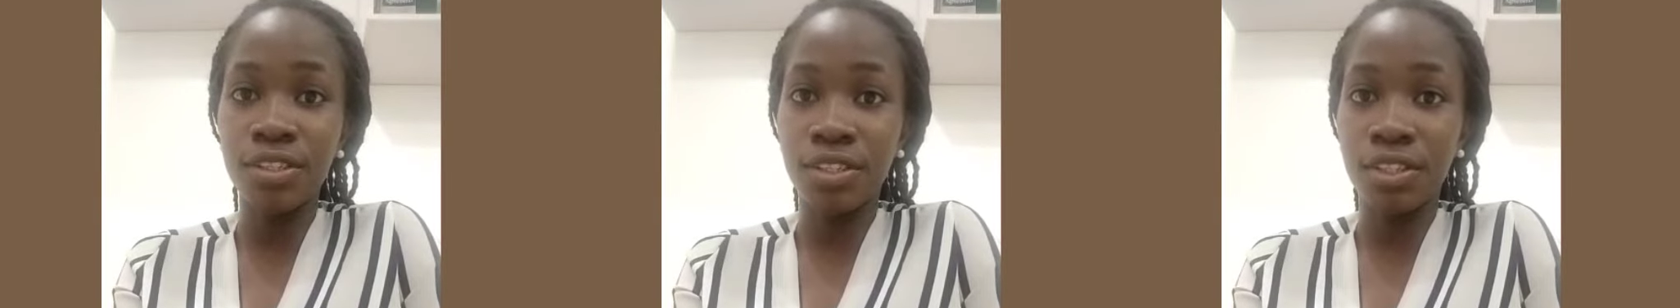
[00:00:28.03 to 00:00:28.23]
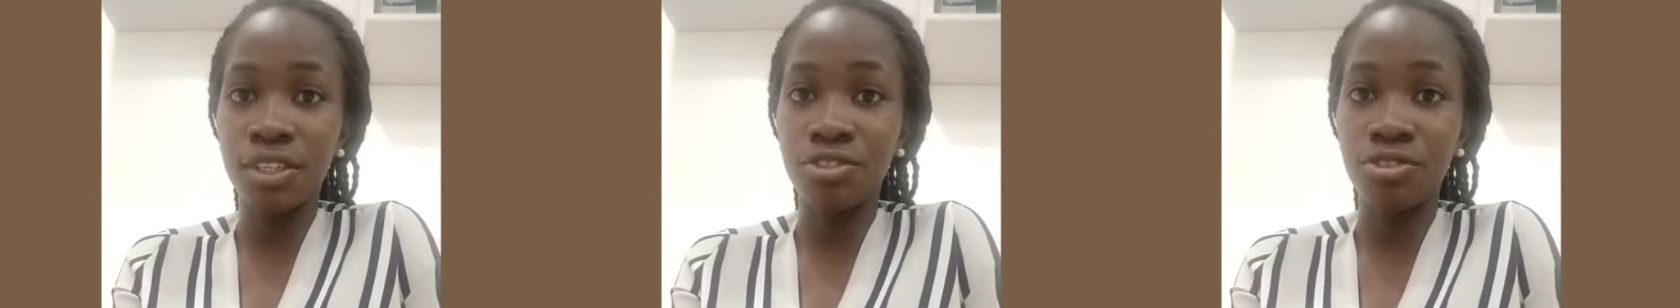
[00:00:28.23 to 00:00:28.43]

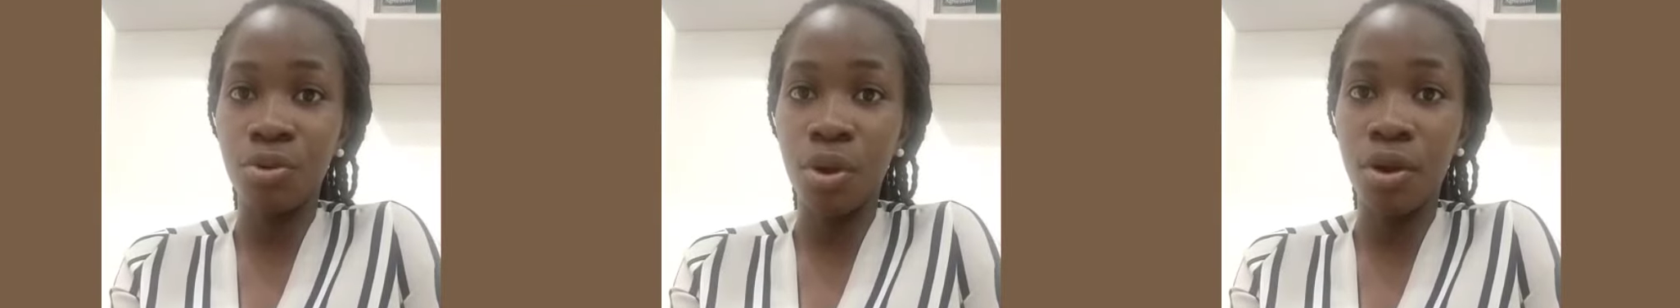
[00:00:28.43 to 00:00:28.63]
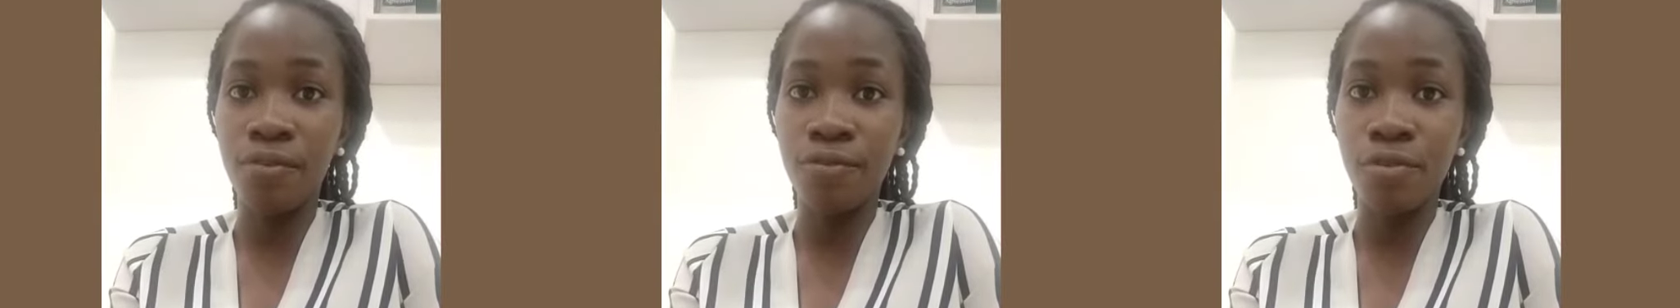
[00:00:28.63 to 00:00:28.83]
in
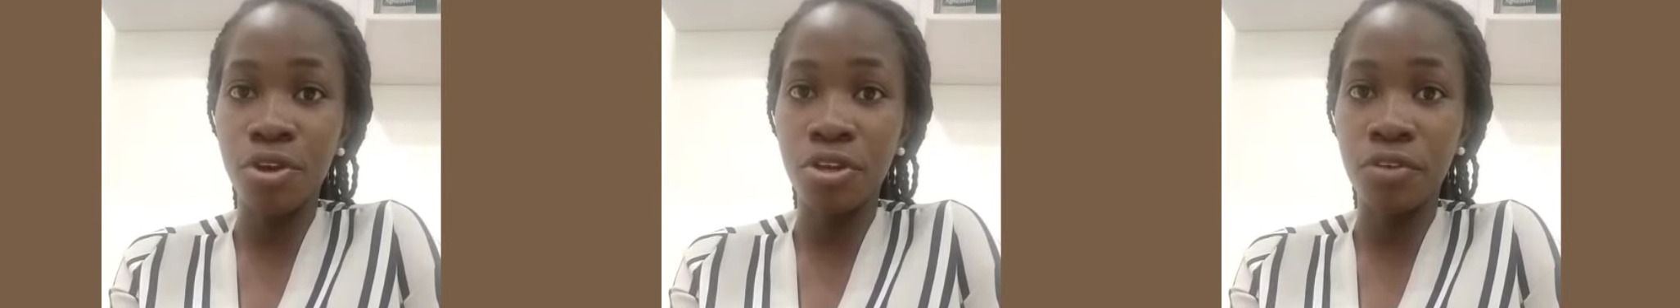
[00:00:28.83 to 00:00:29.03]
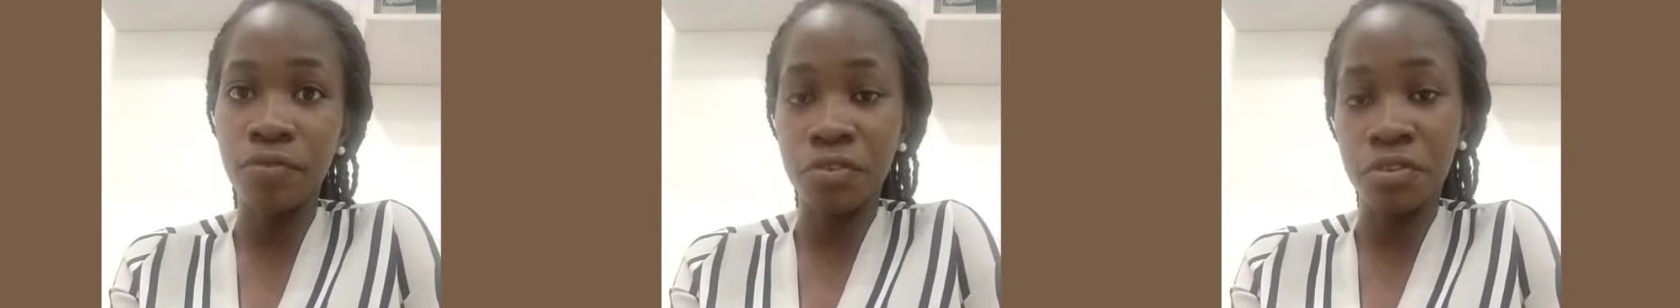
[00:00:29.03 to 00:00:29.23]
Nigeria for
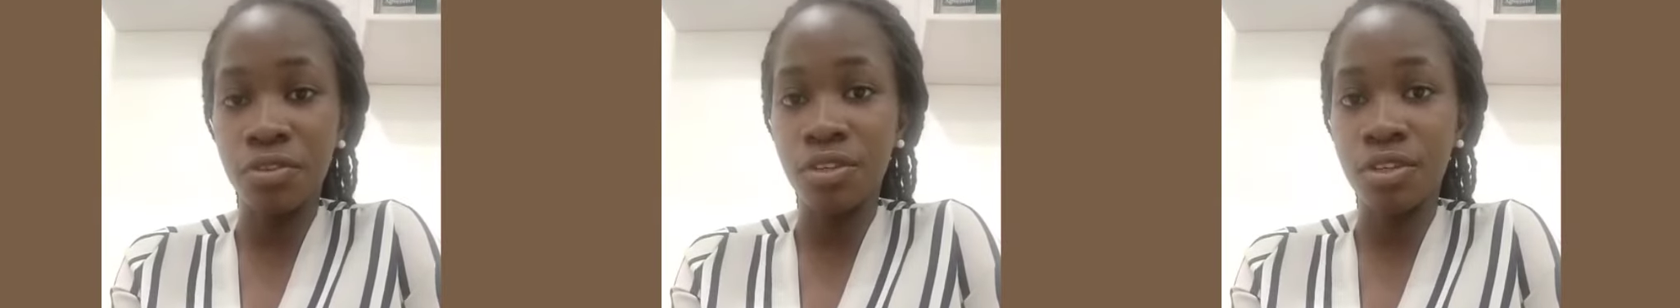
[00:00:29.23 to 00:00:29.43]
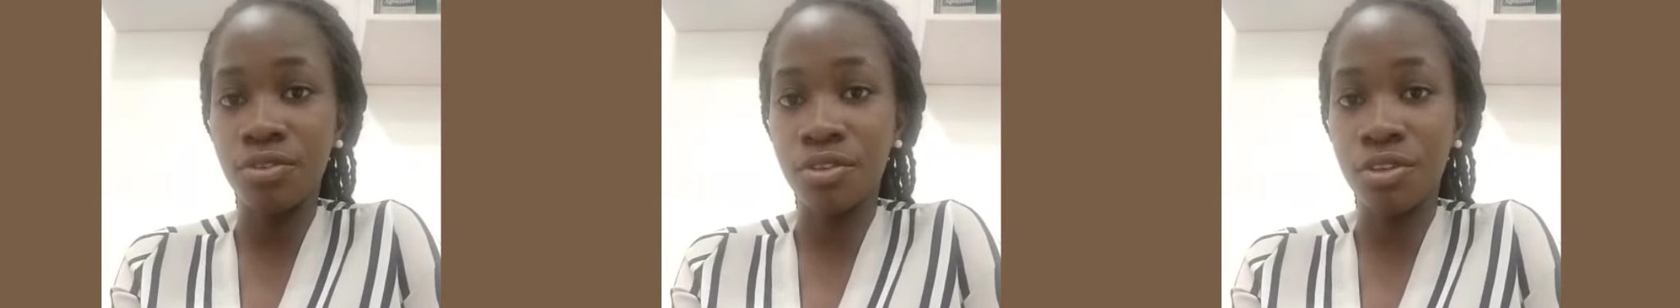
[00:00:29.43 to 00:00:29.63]

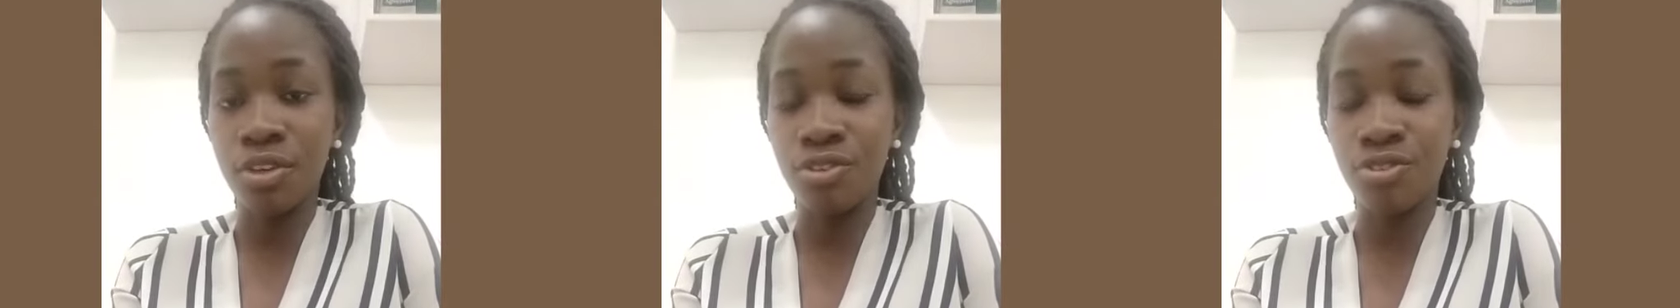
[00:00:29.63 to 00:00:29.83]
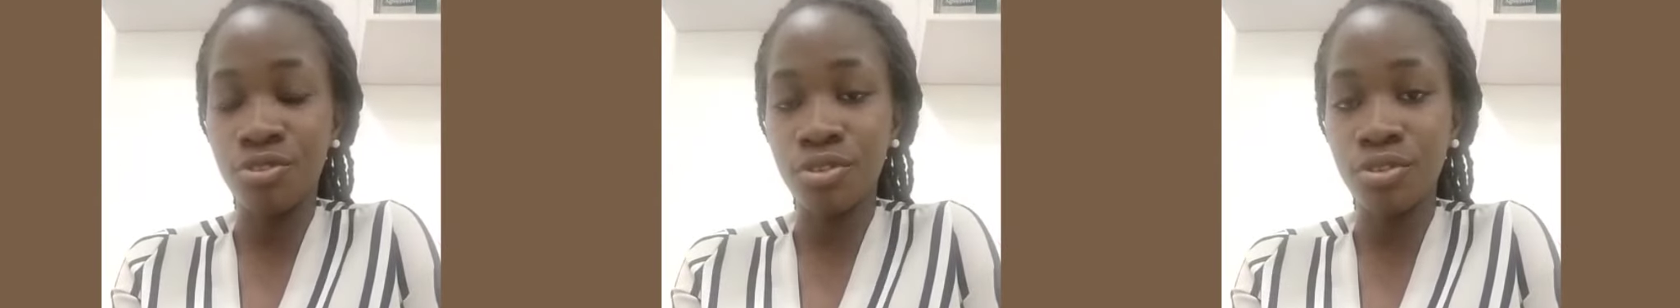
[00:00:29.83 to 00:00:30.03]
university
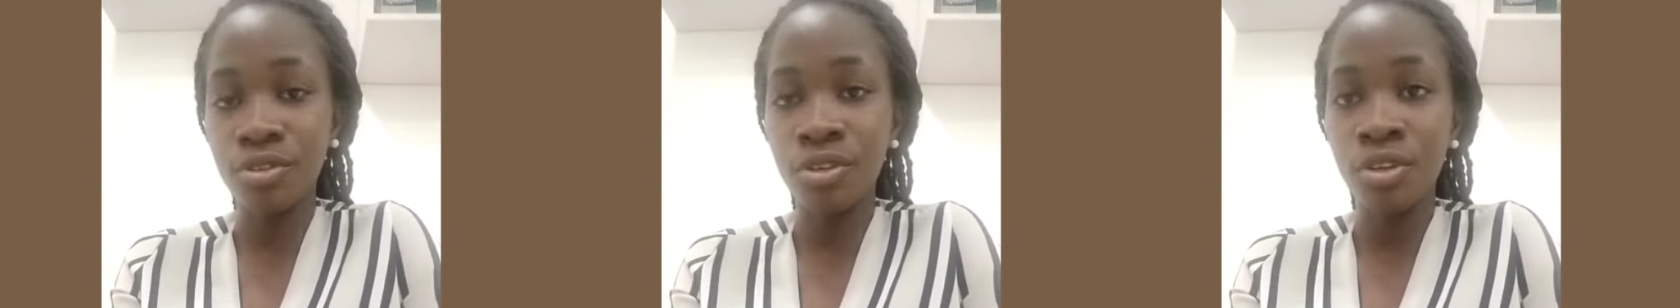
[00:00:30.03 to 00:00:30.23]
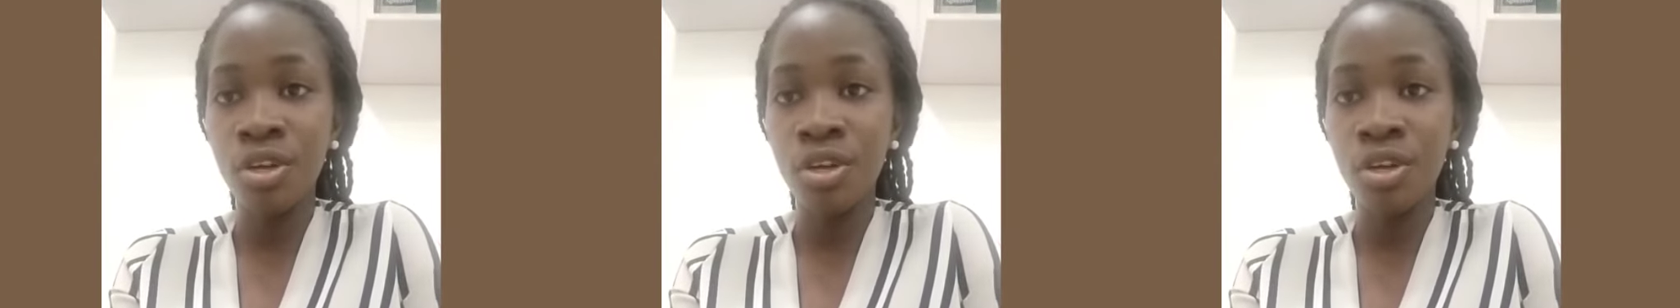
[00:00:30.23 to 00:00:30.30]
education.